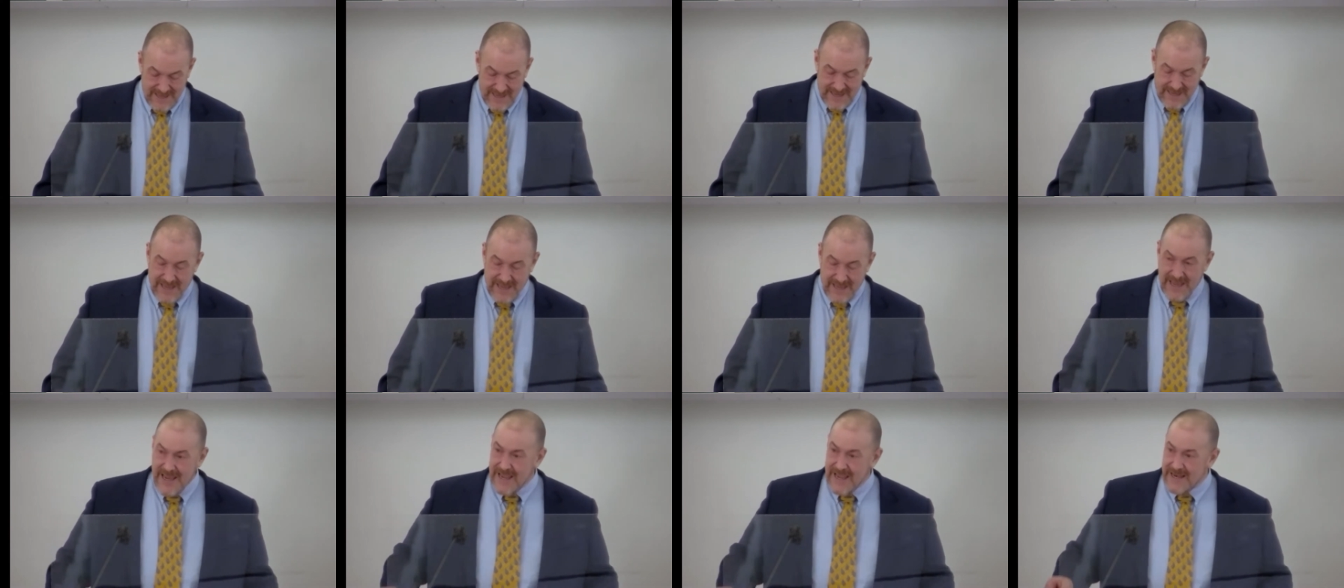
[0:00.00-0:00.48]

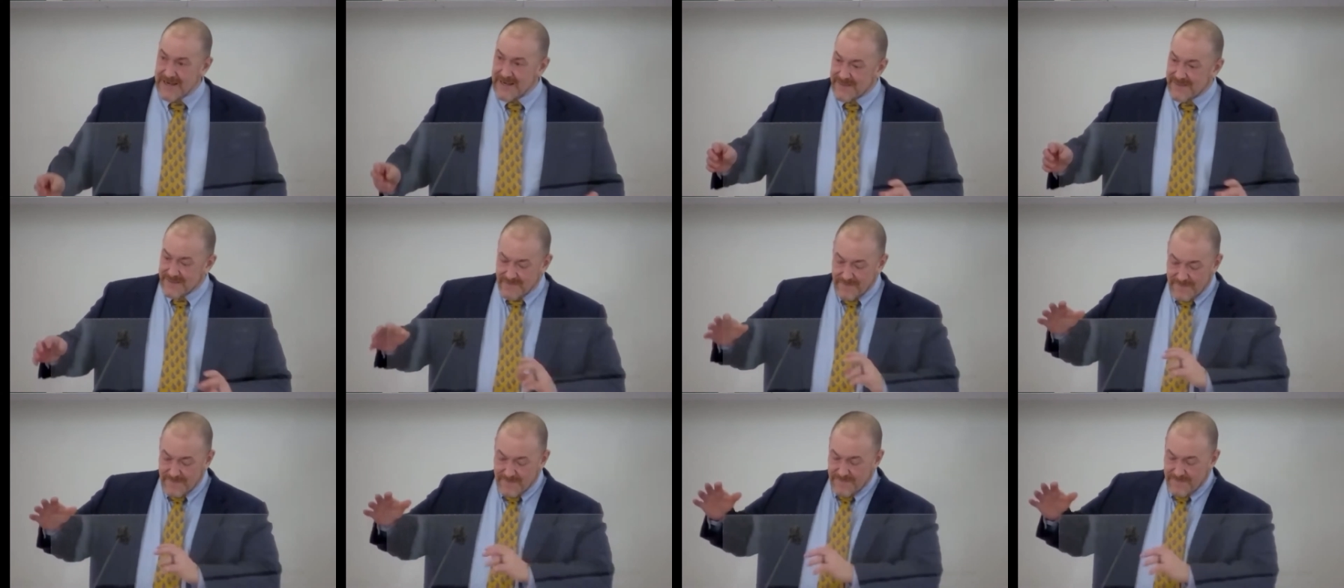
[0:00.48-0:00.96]
And at
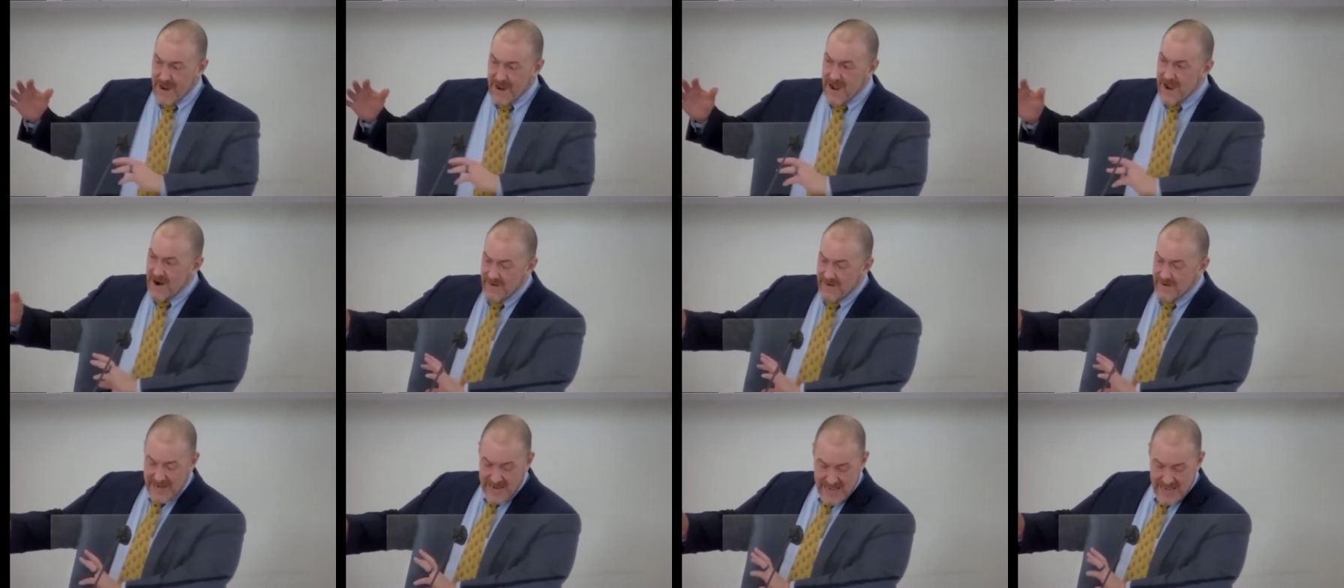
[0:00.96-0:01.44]
the
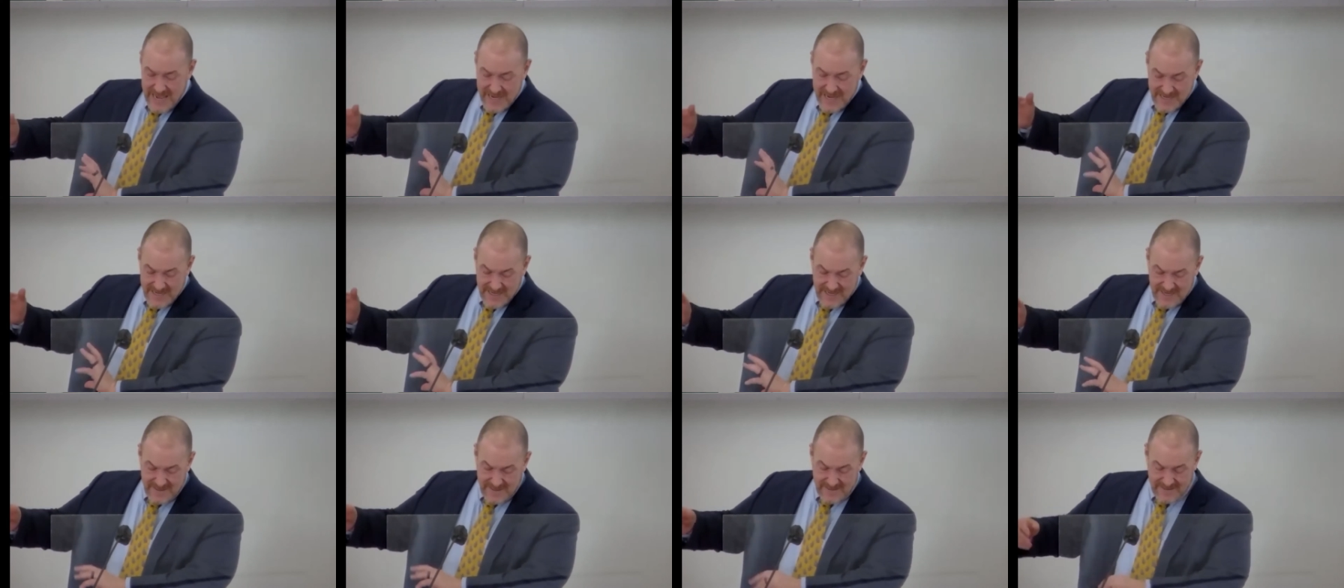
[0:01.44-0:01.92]
far
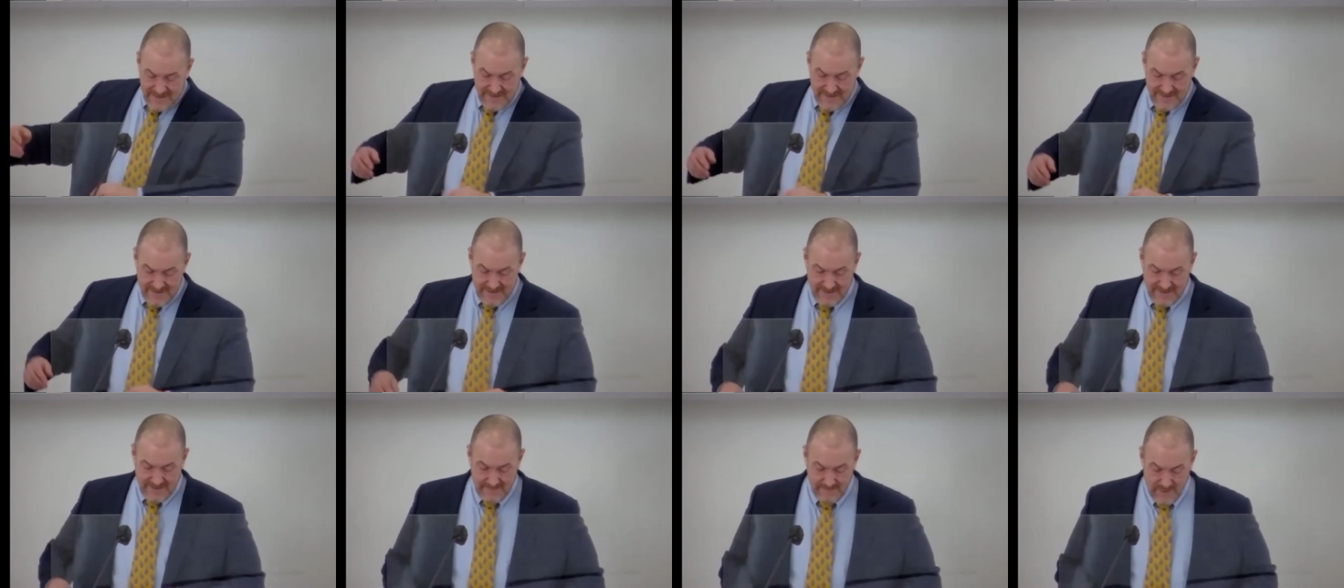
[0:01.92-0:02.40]
end,
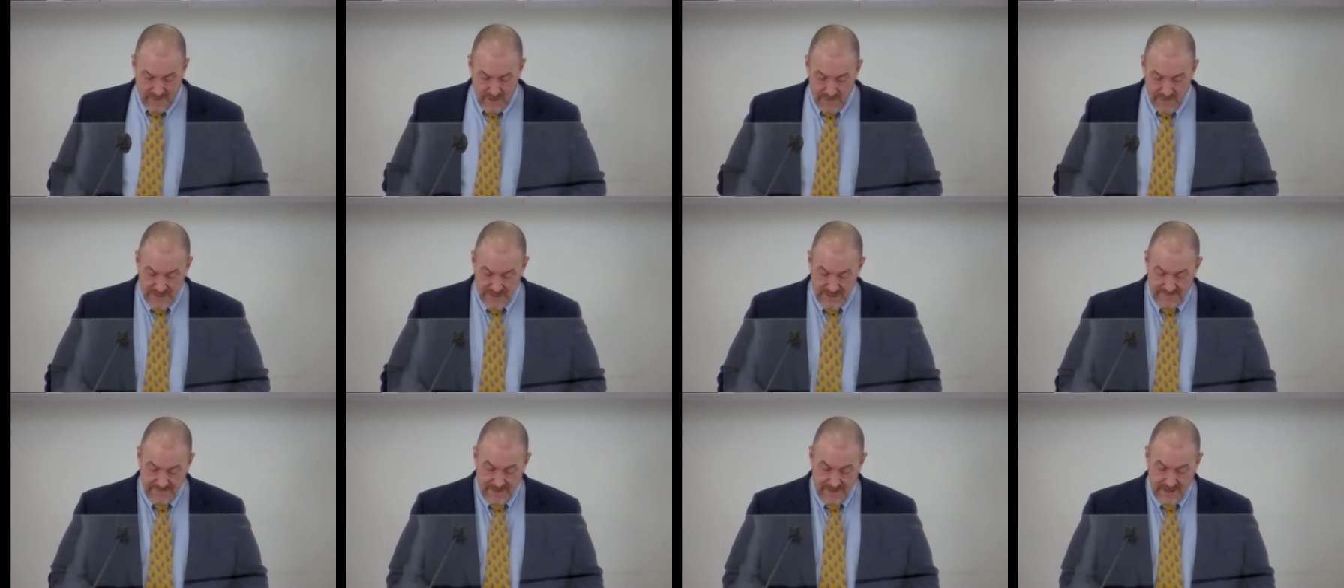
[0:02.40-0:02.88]
the
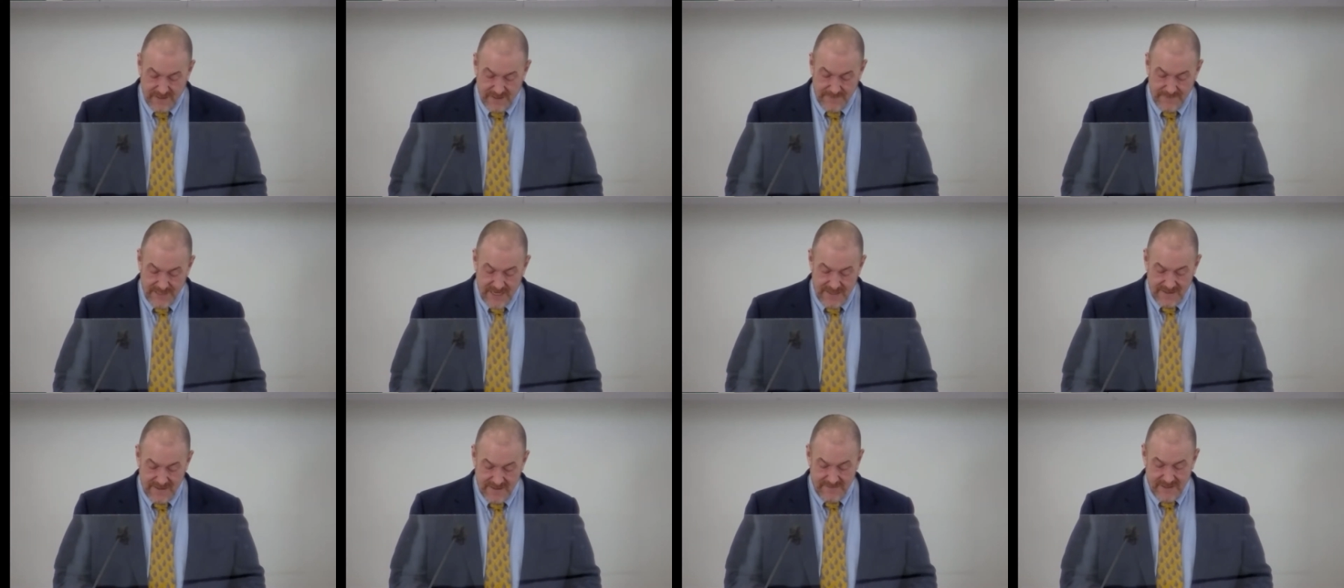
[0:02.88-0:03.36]
most developed
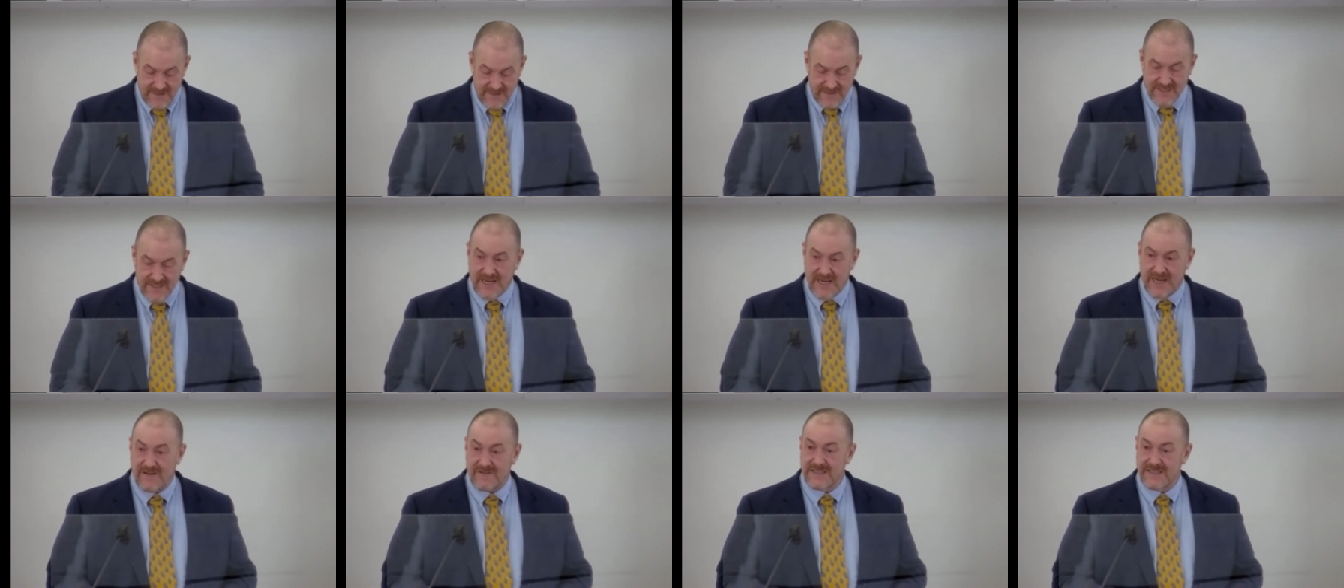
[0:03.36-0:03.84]
end of their
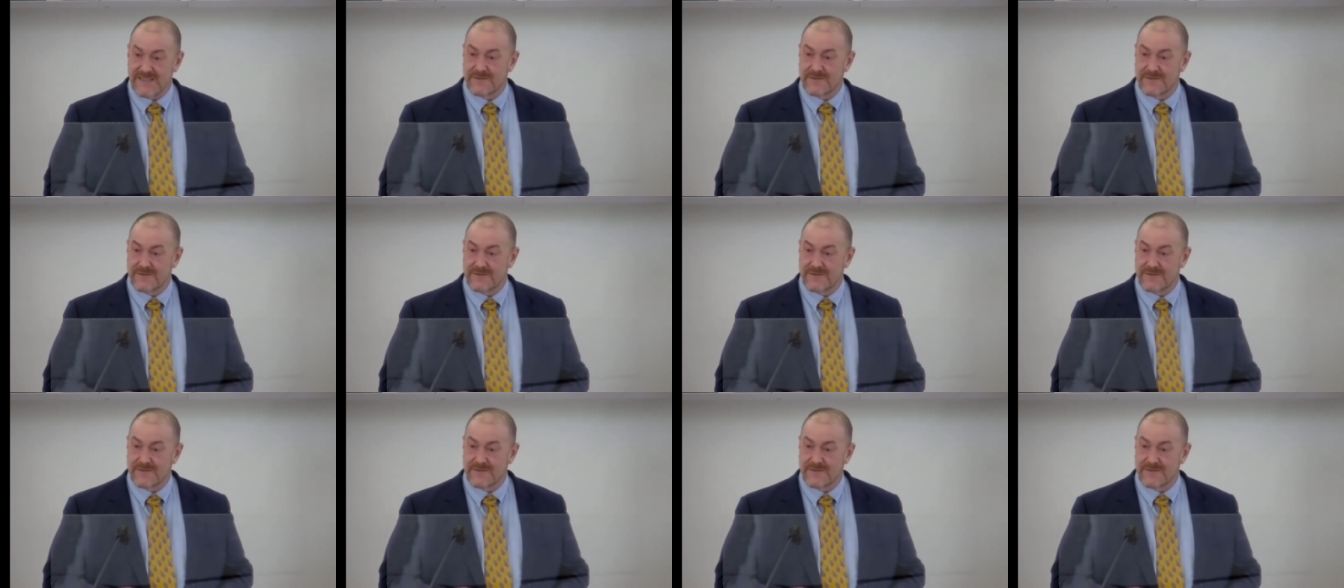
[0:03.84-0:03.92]
scale,